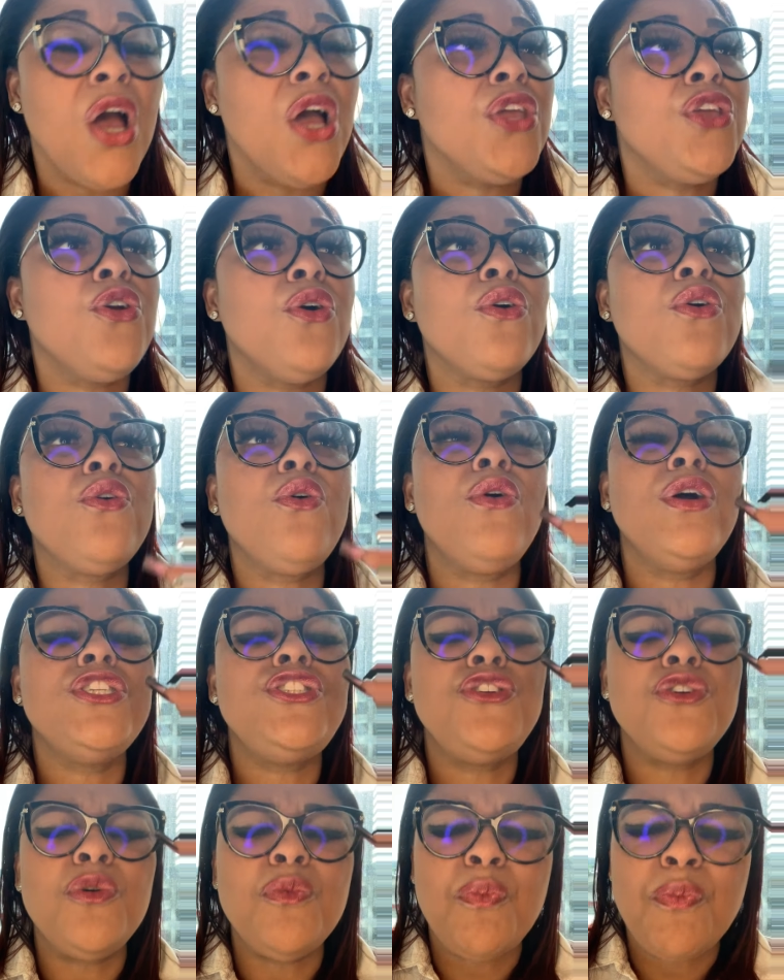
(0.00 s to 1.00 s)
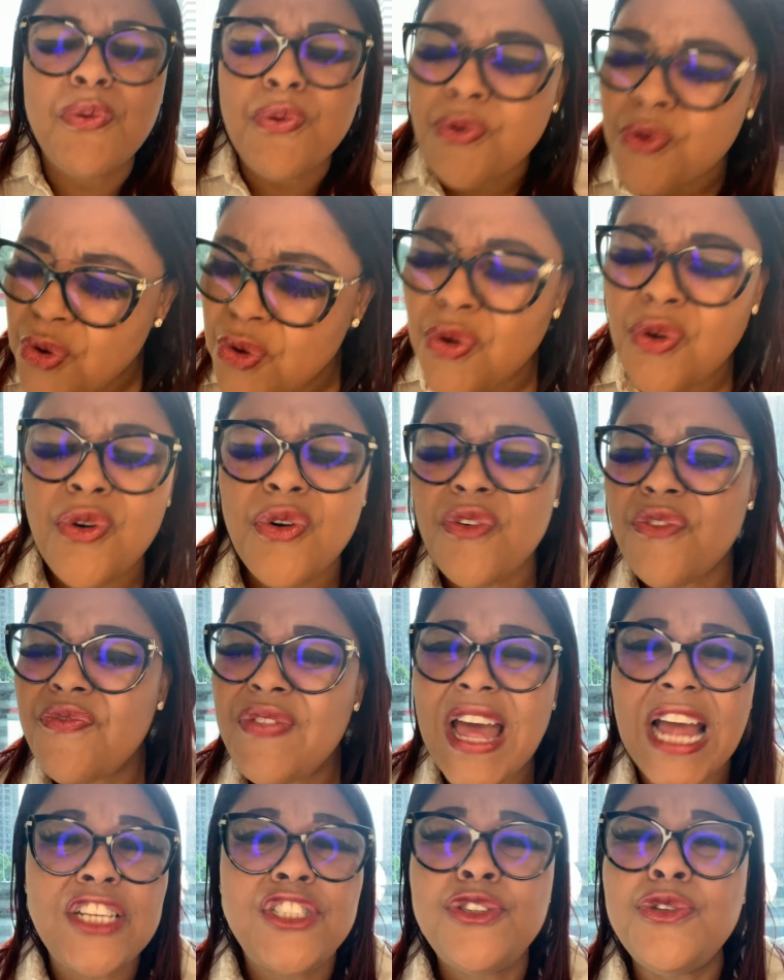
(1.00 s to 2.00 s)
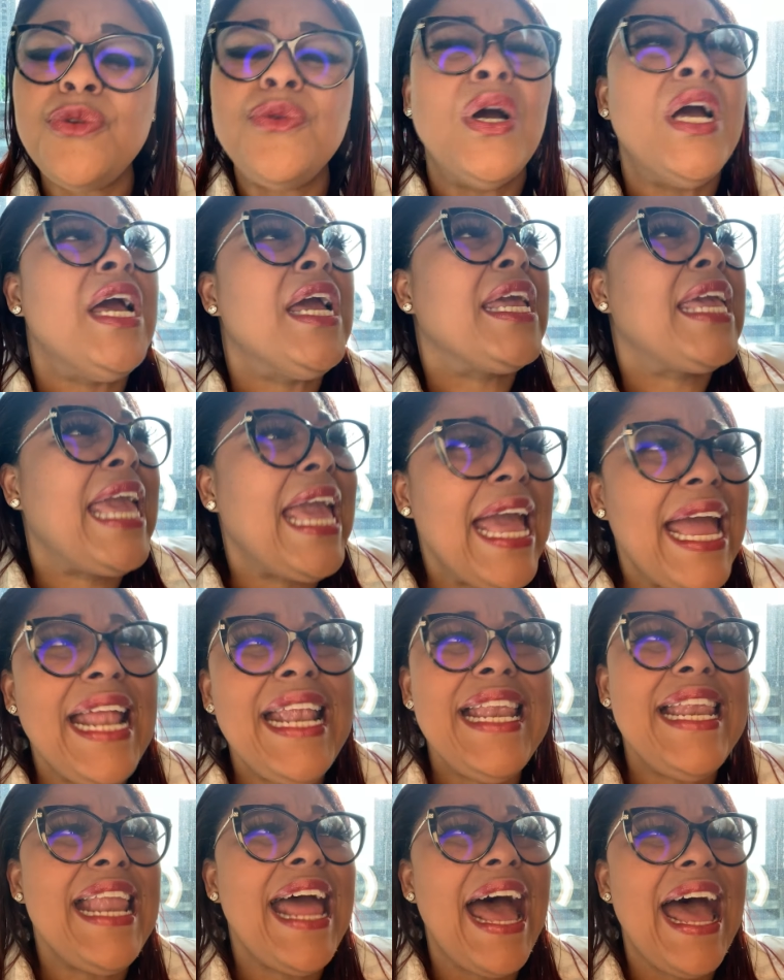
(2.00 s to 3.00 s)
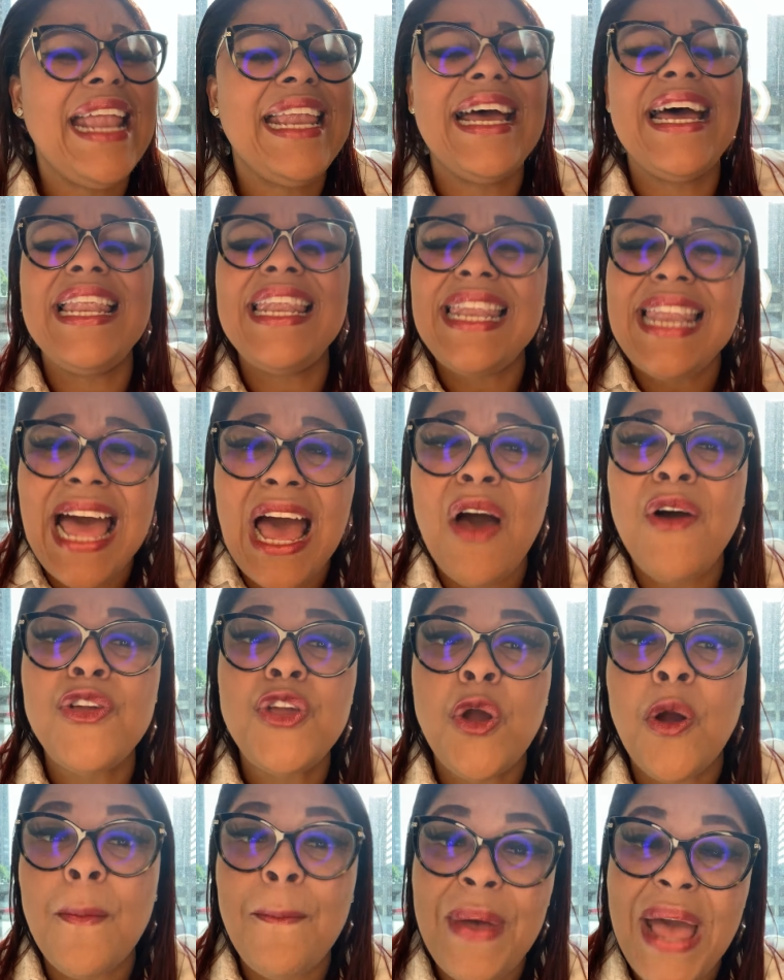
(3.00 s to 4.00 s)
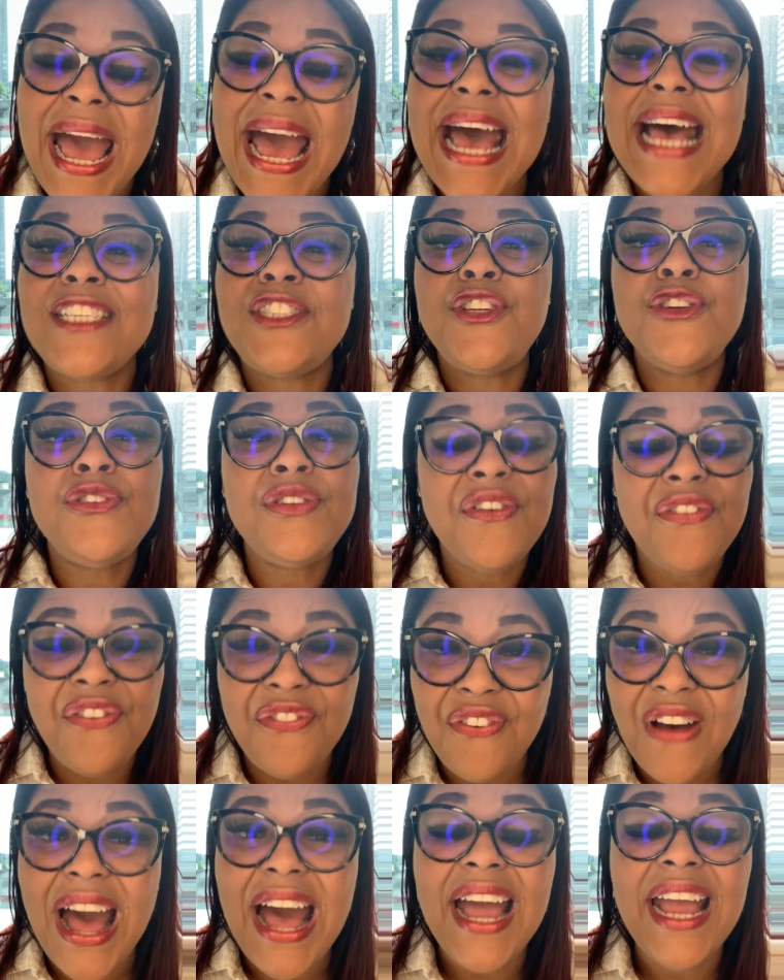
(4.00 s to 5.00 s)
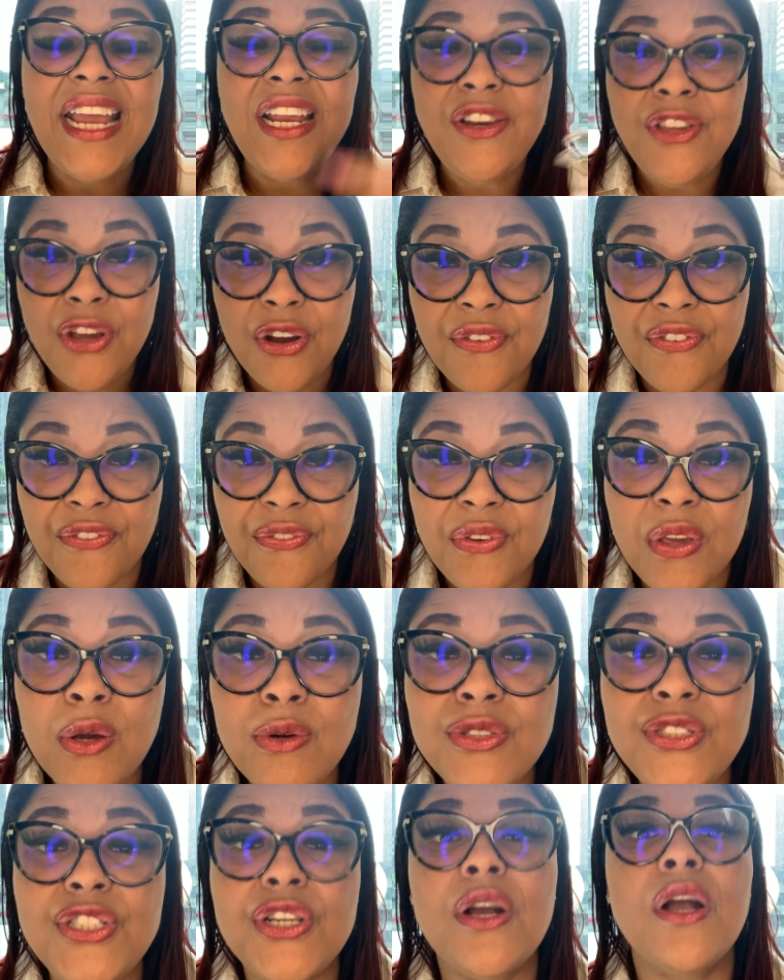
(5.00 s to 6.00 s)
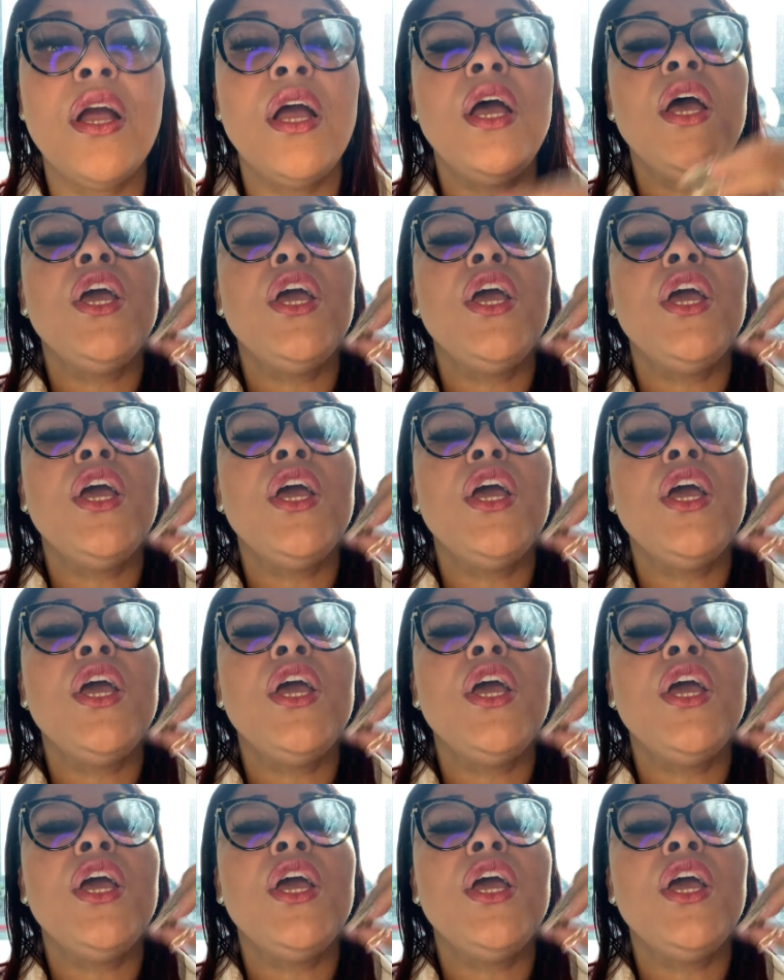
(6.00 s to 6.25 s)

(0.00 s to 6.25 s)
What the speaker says: You're going to prove that you cannot allow your past to define your future.